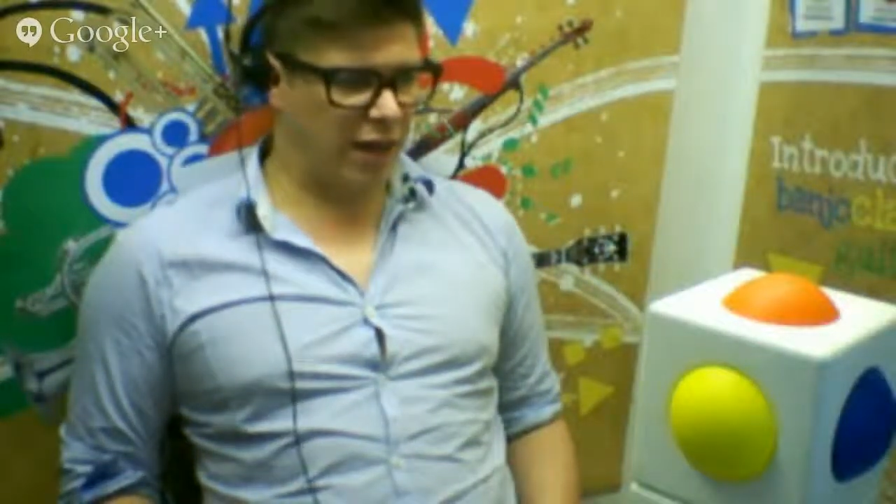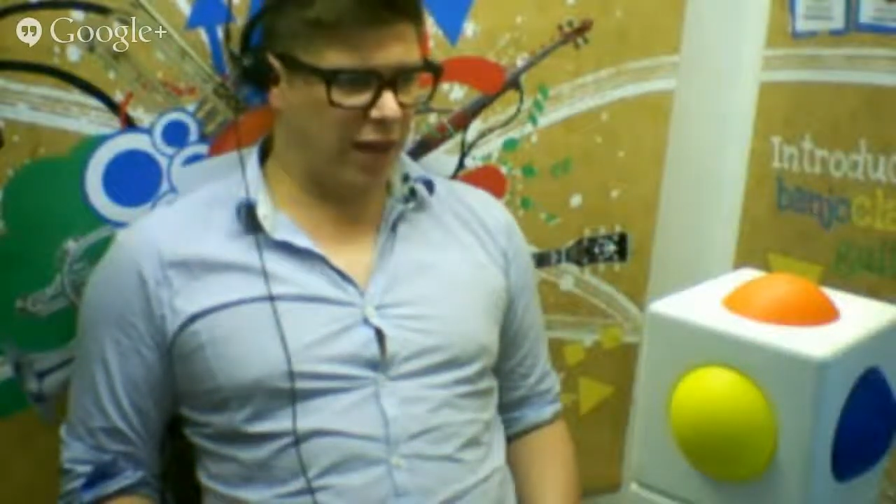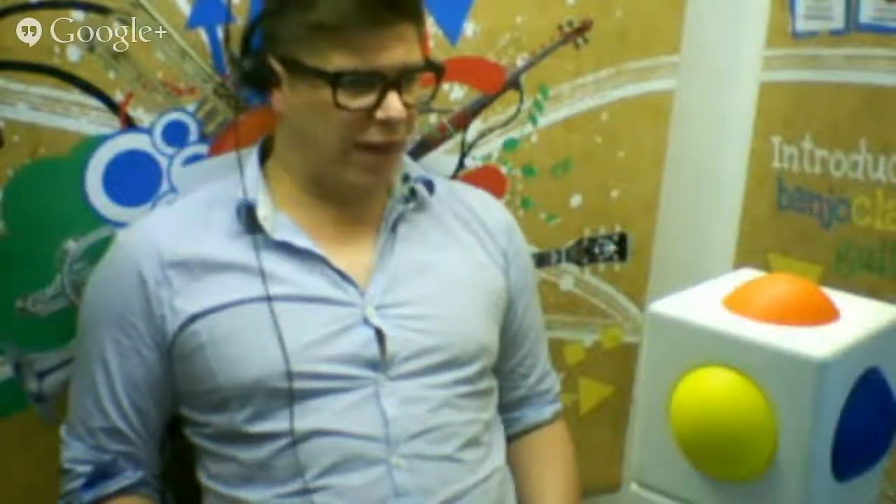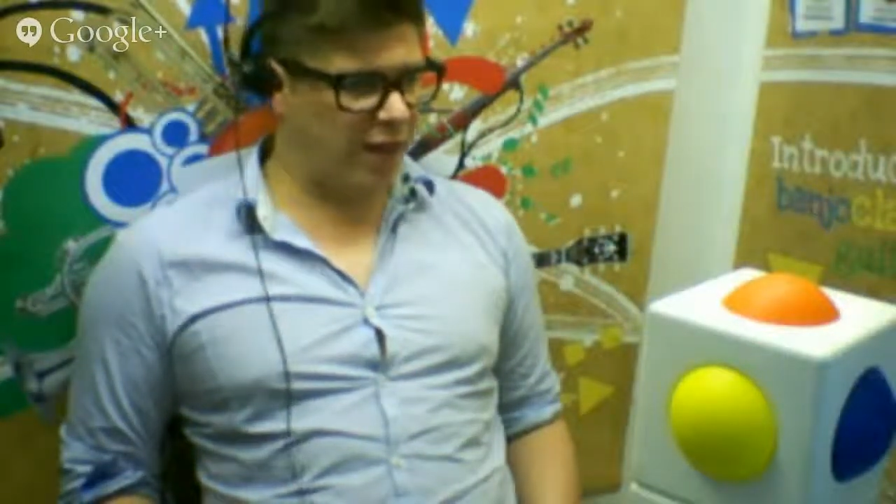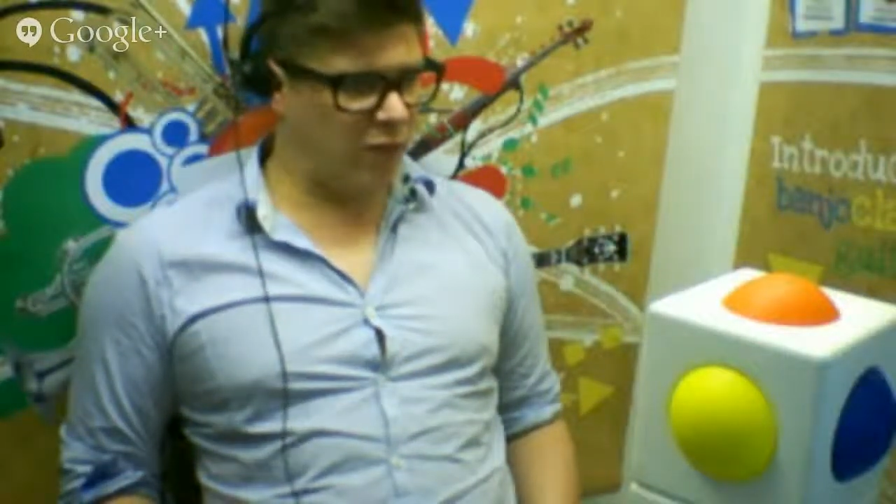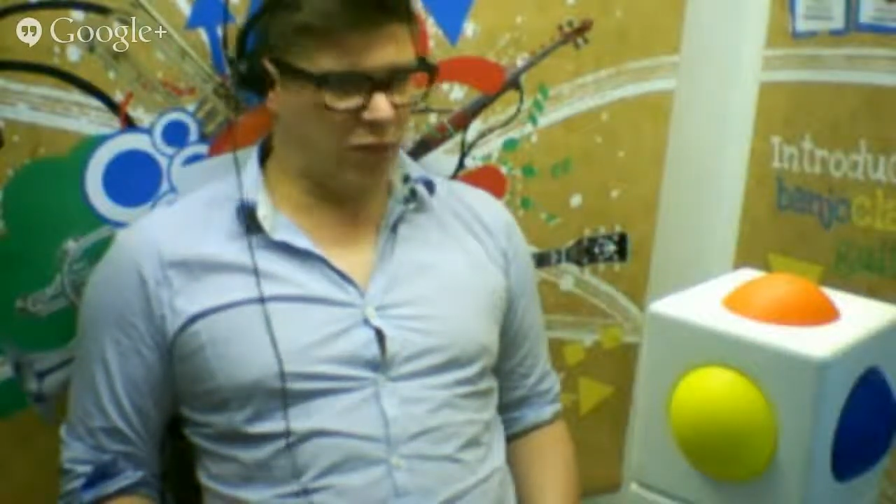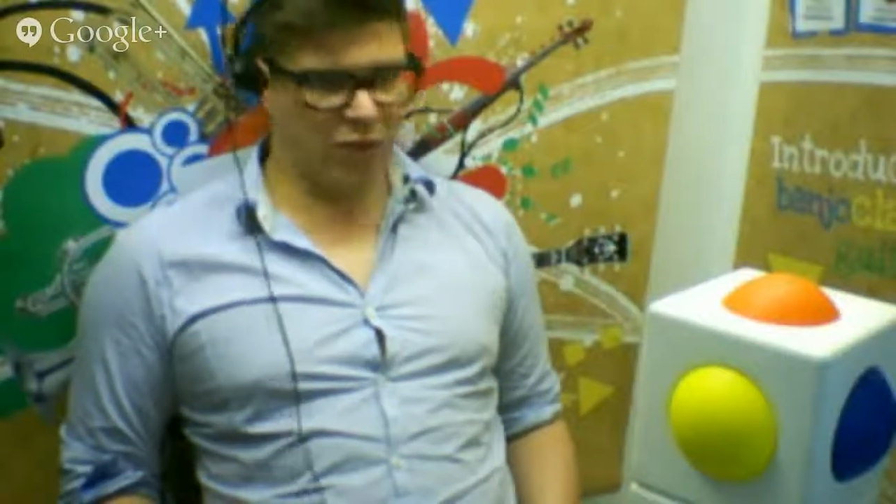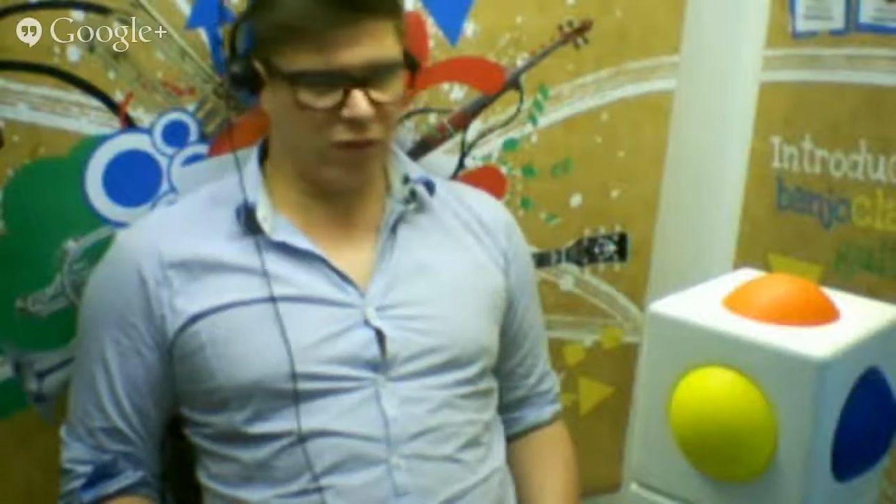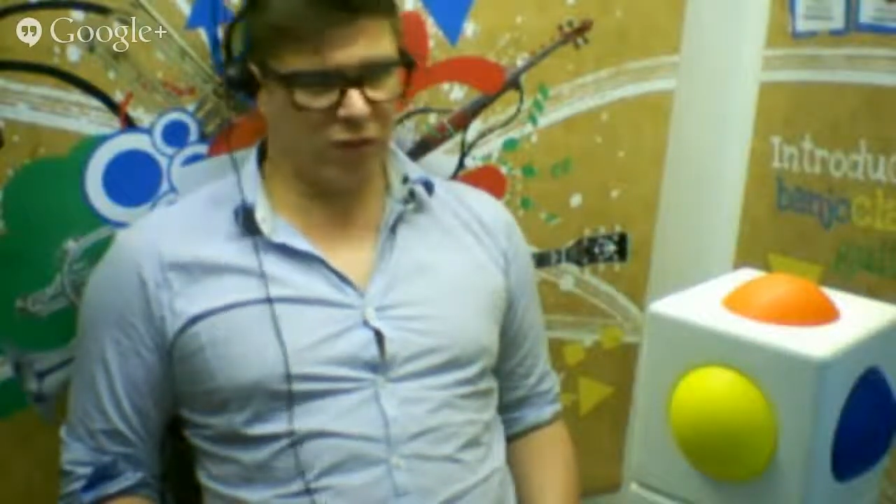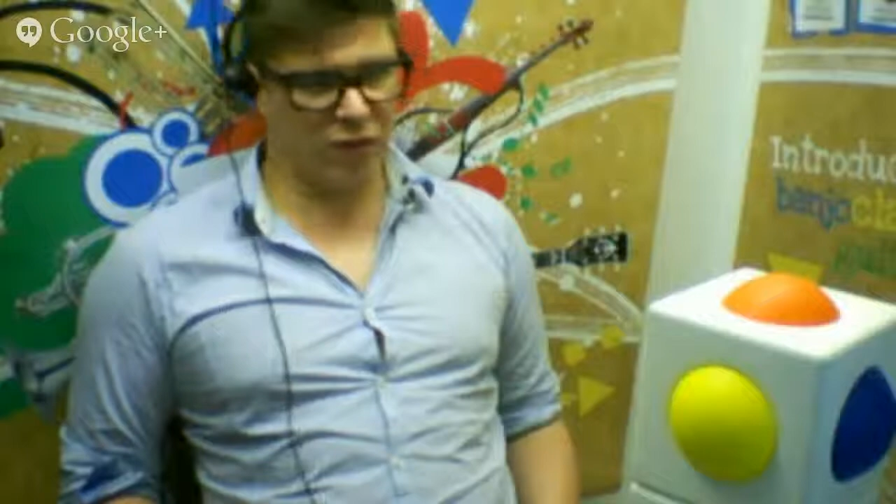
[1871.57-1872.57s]
anyone
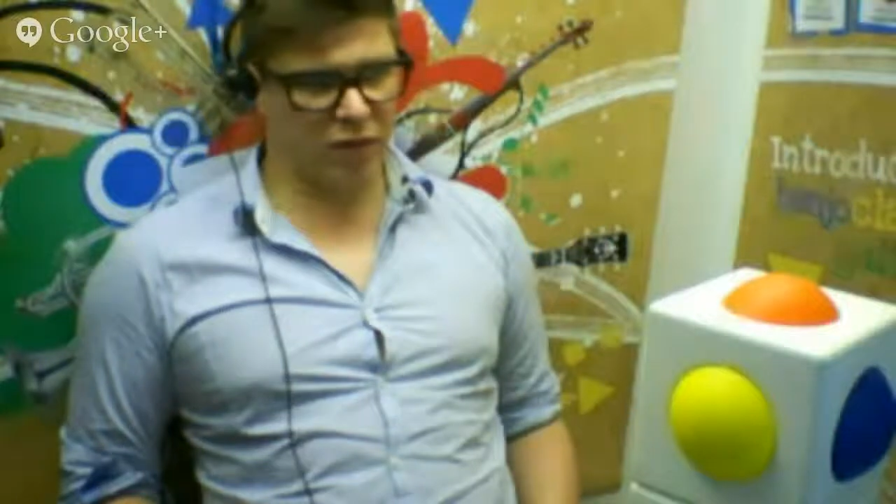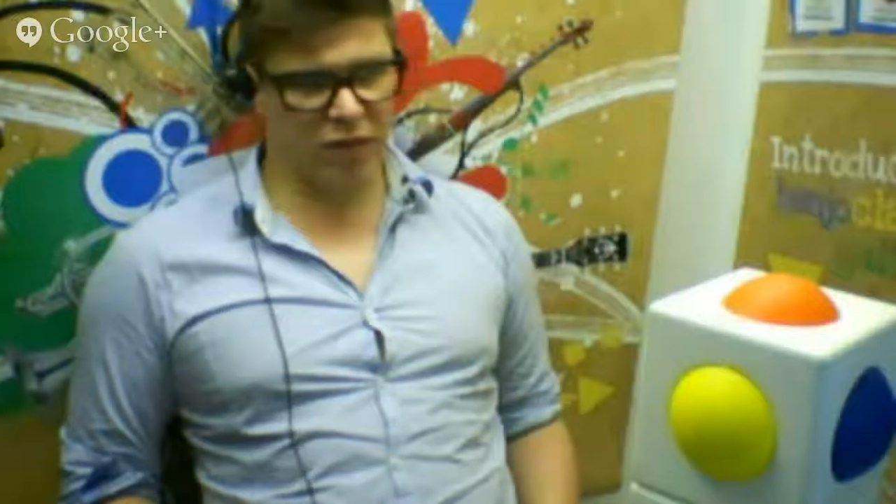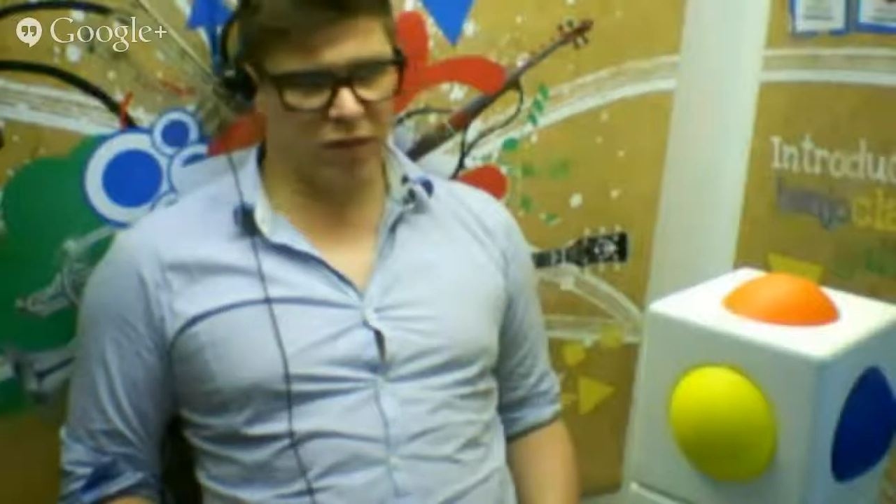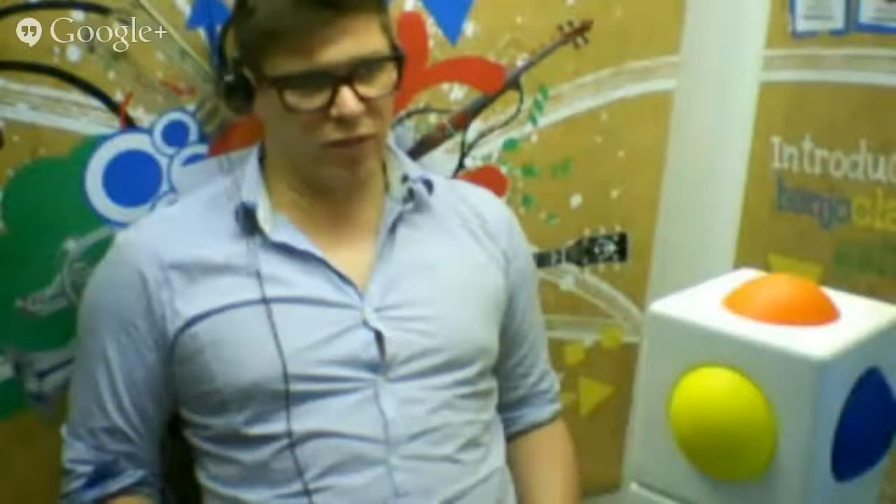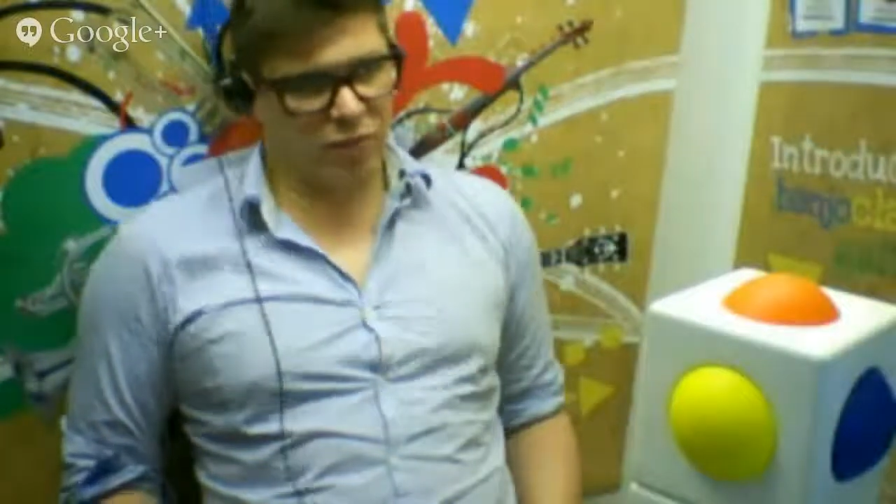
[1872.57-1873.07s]
can use it,